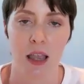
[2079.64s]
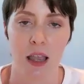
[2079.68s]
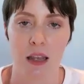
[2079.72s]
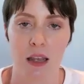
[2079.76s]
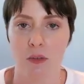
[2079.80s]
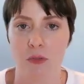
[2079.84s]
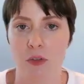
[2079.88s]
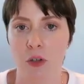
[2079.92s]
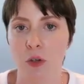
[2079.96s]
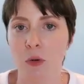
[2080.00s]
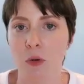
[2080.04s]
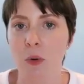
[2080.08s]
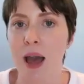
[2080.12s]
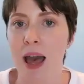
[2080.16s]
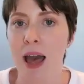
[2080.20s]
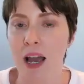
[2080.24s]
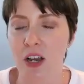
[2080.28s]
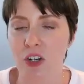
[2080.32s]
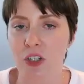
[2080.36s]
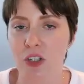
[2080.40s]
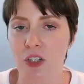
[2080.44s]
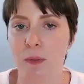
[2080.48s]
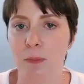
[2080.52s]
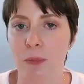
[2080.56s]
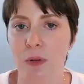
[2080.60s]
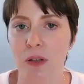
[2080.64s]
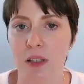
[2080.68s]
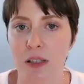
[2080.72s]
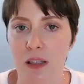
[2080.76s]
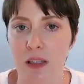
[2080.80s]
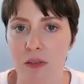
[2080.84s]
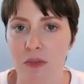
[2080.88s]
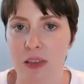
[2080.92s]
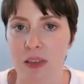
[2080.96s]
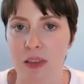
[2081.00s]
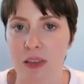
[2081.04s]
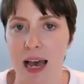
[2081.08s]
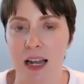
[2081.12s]
And if you actually
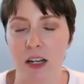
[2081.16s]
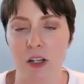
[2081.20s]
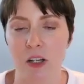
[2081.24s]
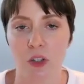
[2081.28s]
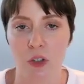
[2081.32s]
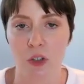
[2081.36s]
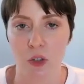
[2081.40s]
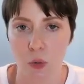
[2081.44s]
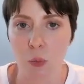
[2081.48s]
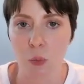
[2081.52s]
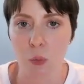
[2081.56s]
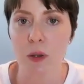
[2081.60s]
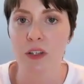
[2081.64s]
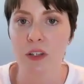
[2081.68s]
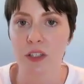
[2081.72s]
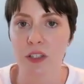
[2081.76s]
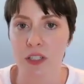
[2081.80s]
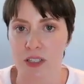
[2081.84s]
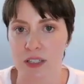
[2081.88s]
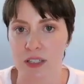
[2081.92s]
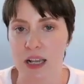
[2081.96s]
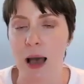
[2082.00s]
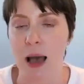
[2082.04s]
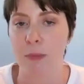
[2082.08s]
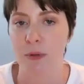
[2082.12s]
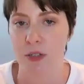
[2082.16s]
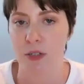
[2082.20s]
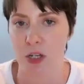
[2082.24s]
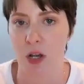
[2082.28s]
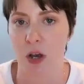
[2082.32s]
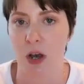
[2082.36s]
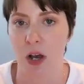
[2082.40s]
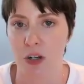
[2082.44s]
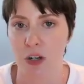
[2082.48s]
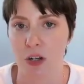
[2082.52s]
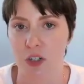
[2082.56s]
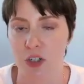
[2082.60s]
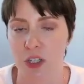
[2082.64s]
believe that, you will
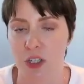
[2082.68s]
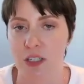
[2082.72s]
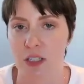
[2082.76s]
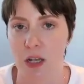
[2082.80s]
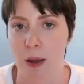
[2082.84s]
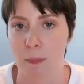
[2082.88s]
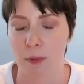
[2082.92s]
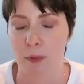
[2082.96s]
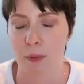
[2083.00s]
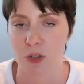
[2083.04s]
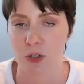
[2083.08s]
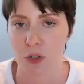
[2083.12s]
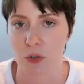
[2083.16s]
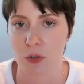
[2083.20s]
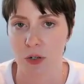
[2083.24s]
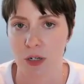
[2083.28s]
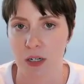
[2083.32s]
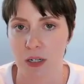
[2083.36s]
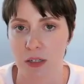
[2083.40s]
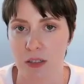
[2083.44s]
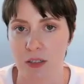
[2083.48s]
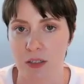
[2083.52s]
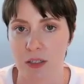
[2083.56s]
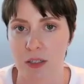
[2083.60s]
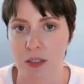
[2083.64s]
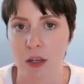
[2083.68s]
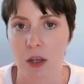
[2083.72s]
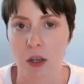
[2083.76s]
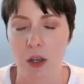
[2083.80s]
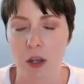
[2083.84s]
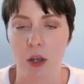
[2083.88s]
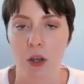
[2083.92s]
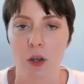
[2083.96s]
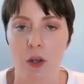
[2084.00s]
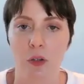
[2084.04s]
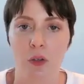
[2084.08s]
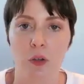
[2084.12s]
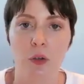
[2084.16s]
sabotage these opportunities.
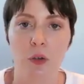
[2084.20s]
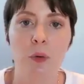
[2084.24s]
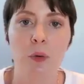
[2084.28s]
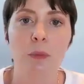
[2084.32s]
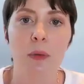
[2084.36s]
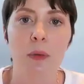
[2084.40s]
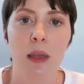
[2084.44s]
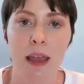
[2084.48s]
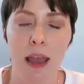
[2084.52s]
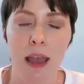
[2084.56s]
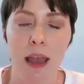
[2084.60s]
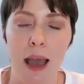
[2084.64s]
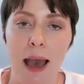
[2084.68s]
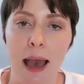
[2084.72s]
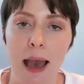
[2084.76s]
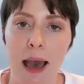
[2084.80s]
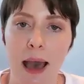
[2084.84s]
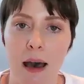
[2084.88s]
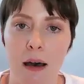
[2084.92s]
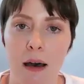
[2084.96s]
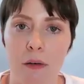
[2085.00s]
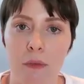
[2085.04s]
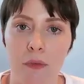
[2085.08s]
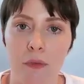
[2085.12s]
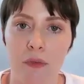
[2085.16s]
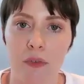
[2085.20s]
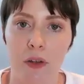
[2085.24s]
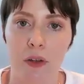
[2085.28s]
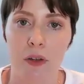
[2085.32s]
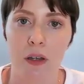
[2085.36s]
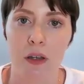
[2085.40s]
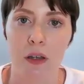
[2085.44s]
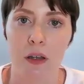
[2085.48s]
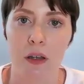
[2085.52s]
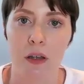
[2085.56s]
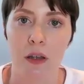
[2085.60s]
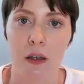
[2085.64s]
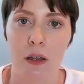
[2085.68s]
You may have
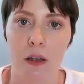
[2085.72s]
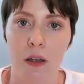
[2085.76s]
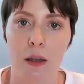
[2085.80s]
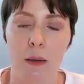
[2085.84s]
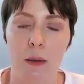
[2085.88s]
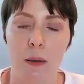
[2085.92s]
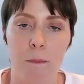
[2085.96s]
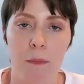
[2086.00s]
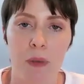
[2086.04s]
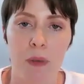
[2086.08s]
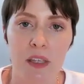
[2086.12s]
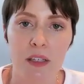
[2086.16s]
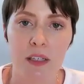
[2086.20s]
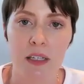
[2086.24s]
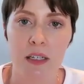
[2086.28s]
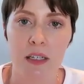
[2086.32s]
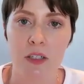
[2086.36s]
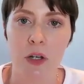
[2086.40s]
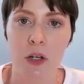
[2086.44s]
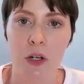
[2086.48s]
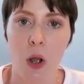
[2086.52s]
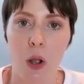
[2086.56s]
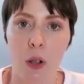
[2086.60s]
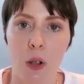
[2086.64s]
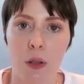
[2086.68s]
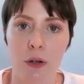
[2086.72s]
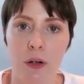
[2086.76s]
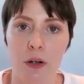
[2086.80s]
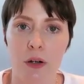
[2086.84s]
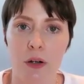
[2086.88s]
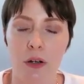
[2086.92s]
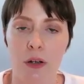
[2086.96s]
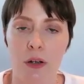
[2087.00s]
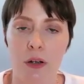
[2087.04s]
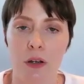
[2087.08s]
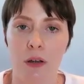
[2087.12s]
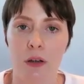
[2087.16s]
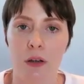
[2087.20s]
$1 million,
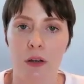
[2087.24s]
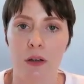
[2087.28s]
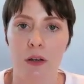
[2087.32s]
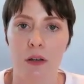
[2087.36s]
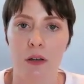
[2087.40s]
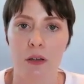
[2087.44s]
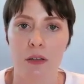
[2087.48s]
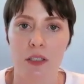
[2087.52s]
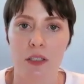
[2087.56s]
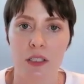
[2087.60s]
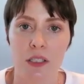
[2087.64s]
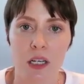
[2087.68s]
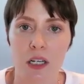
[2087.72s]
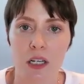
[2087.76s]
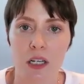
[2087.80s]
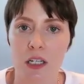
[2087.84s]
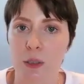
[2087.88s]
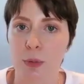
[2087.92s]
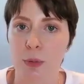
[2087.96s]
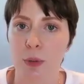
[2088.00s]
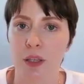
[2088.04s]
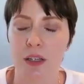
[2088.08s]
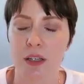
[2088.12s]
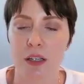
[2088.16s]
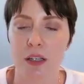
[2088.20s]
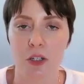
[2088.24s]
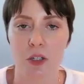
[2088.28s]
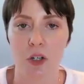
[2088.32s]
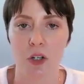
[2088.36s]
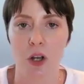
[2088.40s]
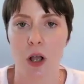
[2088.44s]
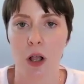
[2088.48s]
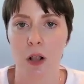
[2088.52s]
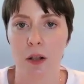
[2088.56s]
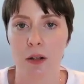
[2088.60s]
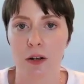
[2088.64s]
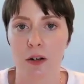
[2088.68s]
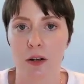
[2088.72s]
$6 million,
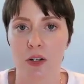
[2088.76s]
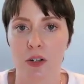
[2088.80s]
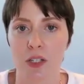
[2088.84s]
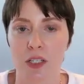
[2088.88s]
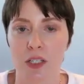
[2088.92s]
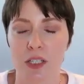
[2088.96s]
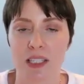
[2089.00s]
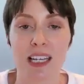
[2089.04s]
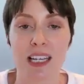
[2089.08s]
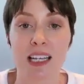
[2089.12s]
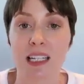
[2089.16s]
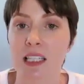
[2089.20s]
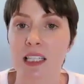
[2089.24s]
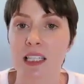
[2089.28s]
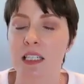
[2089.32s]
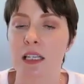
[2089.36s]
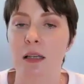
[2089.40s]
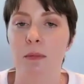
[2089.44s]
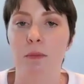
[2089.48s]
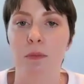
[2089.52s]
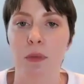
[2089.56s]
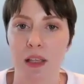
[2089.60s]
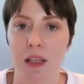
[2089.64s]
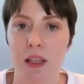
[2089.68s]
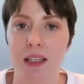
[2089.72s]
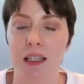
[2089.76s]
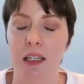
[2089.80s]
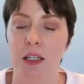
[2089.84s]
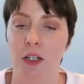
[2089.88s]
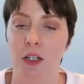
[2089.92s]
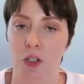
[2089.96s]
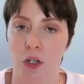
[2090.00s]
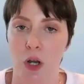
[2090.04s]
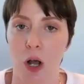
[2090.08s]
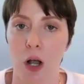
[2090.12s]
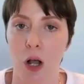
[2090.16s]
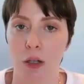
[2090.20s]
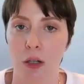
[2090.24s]
$60
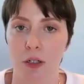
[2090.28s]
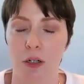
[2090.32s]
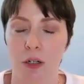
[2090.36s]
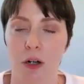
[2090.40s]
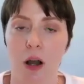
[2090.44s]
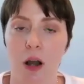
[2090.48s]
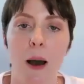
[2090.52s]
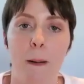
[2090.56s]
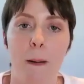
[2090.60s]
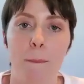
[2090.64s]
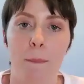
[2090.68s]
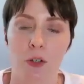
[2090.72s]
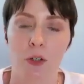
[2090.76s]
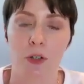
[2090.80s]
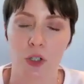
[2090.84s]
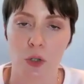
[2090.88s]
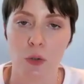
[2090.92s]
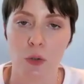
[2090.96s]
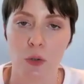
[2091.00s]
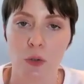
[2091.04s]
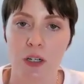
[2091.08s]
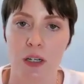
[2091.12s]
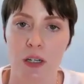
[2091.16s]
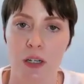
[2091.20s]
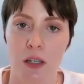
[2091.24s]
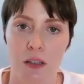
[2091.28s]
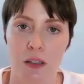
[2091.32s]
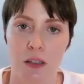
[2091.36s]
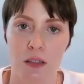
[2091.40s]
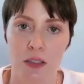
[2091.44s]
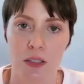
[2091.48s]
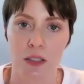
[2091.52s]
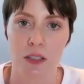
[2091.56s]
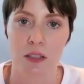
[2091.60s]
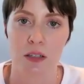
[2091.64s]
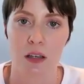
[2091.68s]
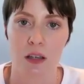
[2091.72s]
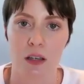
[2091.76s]
million
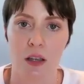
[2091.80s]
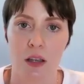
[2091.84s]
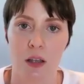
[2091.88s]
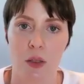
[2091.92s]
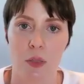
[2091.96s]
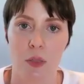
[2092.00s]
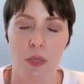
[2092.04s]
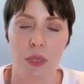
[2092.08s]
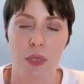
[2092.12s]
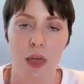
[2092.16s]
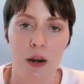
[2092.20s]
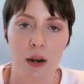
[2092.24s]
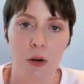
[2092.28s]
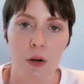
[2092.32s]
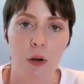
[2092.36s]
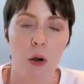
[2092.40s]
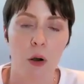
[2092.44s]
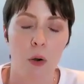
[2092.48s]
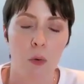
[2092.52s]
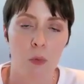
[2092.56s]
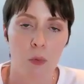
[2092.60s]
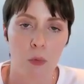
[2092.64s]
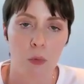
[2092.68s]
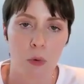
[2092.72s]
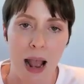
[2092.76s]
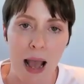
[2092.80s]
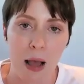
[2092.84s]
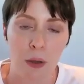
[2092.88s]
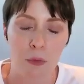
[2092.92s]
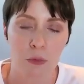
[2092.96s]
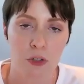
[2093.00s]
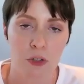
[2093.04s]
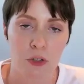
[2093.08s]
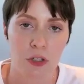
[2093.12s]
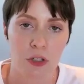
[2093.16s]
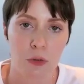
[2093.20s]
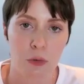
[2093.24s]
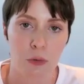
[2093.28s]
opportunities that are
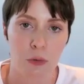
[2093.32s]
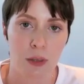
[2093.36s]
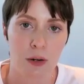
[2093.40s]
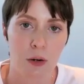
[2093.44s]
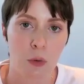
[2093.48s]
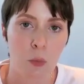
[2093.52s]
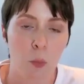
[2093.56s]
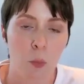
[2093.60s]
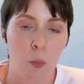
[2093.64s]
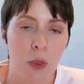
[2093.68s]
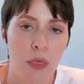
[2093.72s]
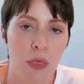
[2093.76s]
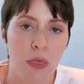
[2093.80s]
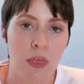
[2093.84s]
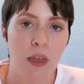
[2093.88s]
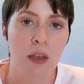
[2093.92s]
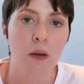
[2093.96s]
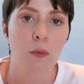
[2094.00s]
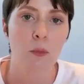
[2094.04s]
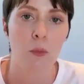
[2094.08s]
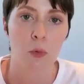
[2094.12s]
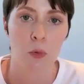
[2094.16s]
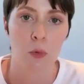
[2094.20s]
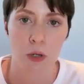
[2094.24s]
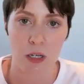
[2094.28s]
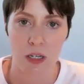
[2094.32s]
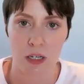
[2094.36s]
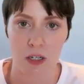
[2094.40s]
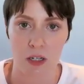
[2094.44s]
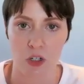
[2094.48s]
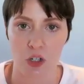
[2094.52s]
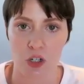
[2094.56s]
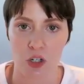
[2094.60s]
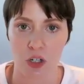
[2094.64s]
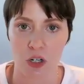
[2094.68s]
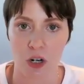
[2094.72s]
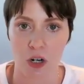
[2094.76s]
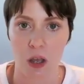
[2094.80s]
around you, that are within
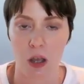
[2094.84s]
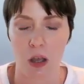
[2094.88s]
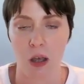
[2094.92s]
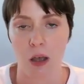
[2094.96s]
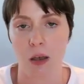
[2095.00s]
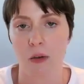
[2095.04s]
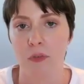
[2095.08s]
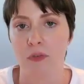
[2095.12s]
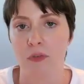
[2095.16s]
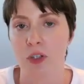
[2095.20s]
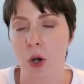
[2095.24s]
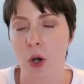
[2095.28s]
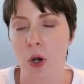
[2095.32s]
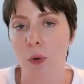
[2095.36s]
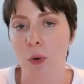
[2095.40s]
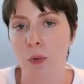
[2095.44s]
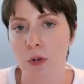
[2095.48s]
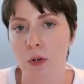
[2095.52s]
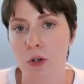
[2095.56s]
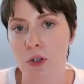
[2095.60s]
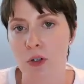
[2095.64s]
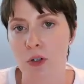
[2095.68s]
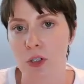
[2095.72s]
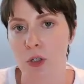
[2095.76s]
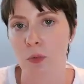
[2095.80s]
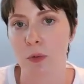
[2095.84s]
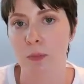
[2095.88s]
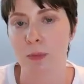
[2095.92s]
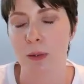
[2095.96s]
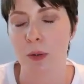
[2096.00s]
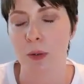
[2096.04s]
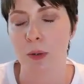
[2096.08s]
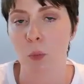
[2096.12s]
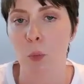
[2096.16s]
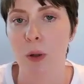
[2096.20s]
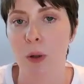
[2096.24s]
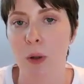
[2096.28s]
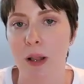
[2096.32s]
reach of donors who would
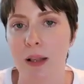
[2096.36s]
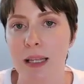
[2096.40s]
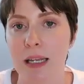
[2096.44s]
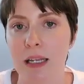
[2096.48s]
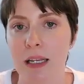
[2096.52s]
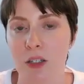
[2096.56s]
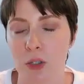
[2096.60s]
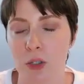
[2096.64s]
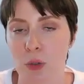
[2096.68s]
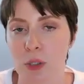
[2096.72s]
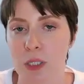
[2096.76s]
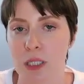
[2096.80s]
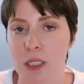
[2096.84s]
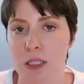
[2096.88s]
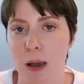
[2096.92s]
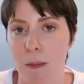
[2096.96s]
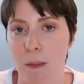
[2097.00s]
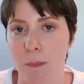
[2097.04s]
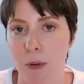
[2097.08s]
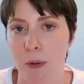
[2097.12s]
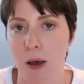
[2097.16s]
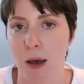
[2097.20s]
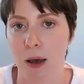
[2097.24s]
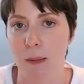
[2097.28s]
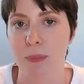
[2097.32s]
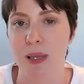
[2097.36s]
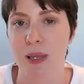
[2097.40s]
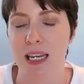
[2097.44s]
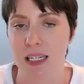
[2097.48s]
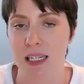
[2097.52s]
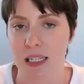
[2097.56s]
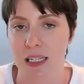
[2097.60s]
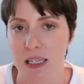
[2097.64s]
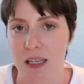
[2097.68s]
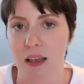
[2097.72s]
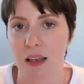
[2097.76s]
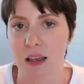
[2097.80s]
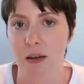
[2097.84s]
be willing to step up
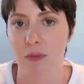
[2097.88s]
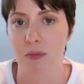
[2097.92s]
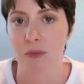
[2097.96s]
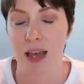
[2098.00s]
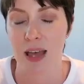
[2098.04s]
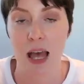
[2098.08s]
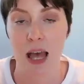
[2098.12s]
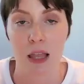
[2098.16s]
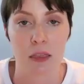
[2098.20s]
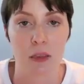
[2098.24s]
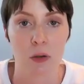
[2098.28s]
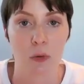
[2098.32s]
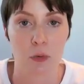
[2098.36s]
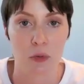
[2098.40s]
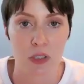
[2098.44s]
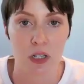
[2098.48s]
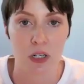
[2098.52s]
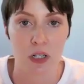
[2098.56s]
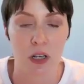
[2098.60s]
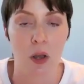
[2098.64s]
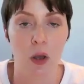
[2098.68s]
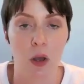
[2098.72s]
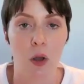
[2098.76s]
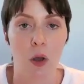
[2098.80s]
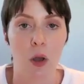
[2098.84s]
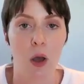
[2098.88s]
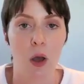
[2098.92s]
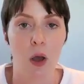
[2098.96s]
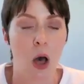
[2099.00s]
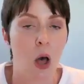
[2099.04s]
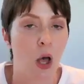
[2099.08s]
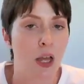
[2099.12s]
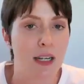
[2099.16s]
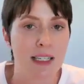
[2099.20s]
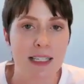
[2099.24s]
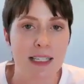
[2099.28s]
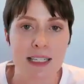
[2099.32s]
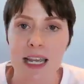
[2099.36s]
and give at those
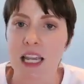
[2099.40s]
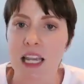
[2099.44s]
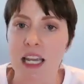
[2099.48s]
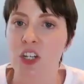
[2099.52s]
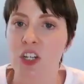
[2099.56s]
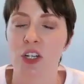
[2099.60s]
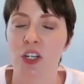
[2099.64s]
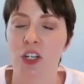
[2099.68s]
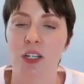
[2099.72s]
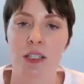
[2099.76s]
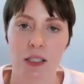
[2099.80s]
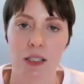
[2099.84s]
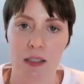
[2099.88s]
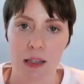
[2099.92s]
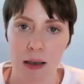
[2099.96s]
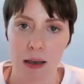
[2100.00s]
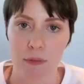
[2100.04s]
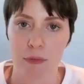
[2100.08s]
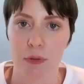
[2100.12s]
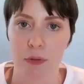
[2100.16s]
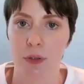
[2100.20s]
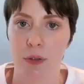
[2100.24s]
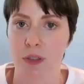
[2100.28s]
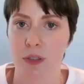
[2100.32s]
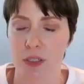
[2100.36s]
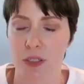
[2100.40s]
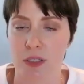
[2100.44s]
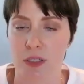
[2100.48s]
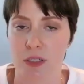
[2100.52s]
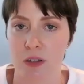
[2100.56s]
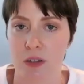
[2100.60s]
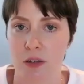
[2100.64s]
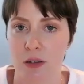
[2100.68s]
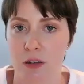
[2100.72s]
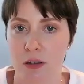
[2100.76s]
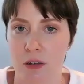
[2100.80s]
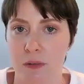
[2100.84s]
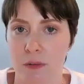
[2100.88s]
audacious levels.
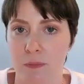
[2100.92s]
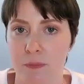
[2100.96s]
